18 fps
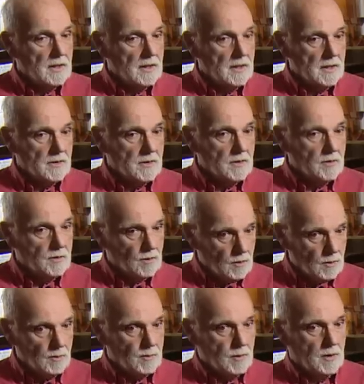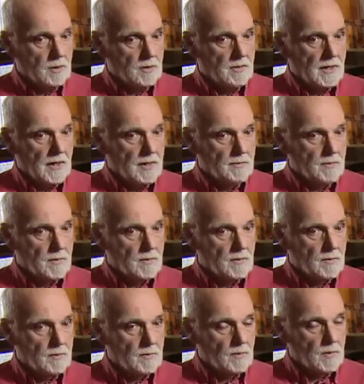And the whole program
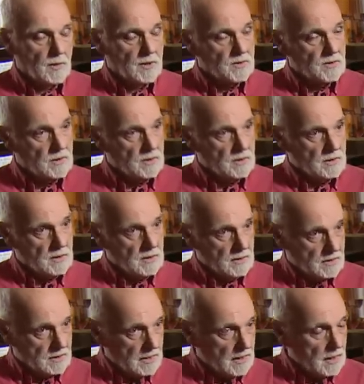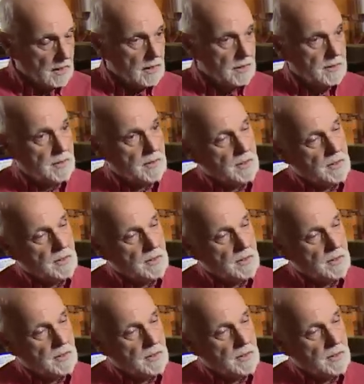works in entirely